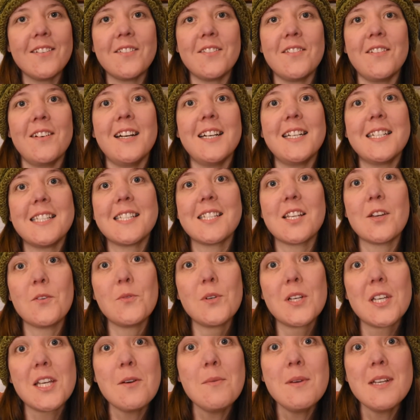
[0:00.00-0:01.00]
Right, so
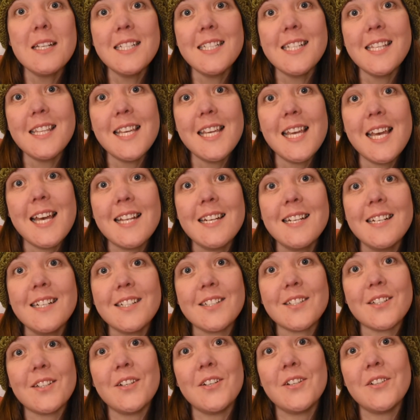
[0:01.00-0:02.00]
we're coming to the
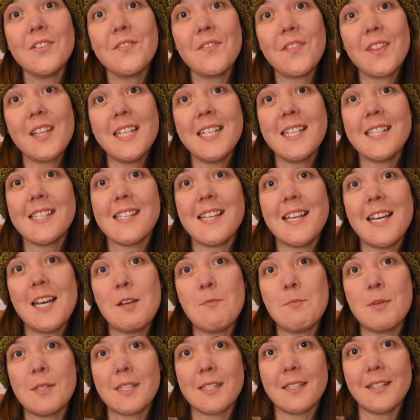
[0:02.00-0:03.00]
end of this
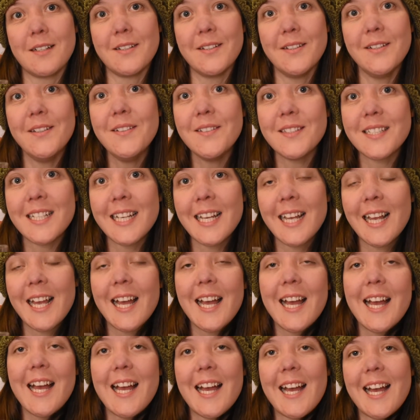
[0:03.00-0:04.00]
episode,
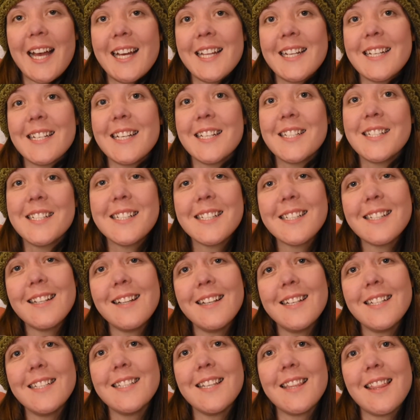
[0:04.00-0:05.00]
and I'd just
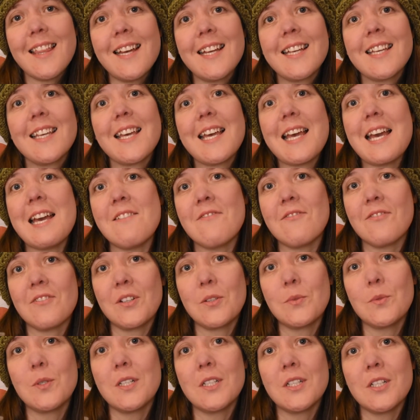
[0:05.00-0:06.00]
like to thank
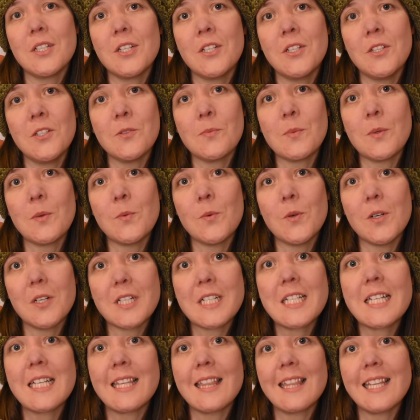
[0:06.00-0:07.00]
everyone who's been
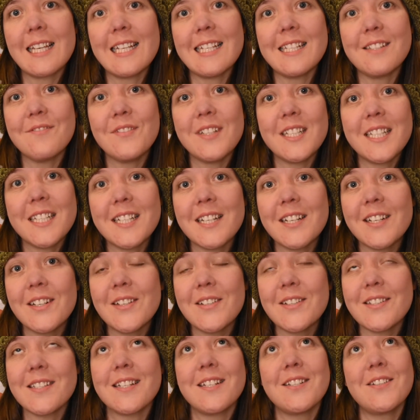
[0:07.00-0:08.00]
watching these
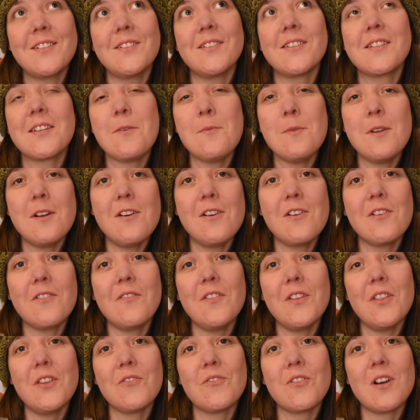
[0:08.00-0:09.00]
videos and who's come along
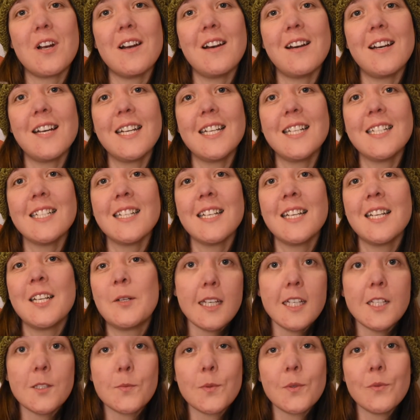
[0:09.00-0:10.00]
for the ride.
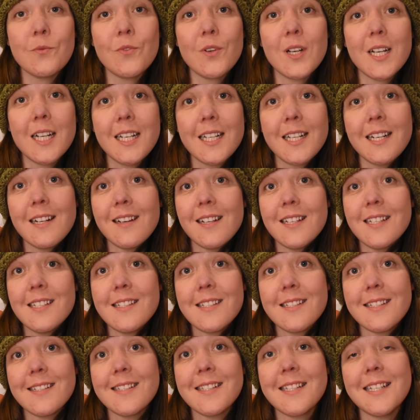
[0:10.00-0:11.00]
It's been really
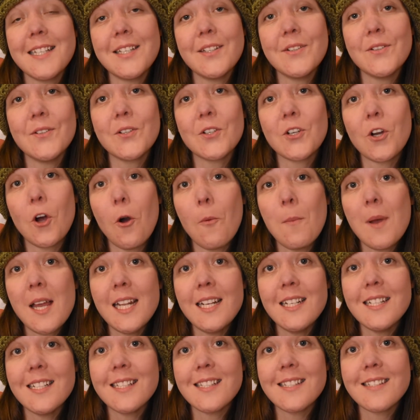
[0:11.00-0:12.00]
nice to see your
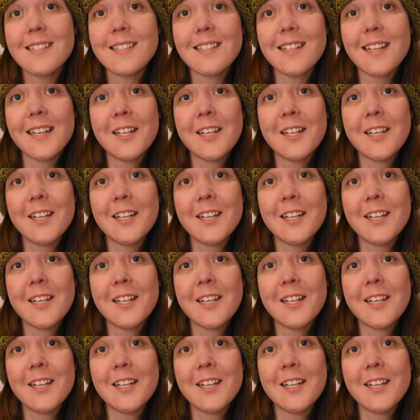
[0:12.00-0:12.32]
comments.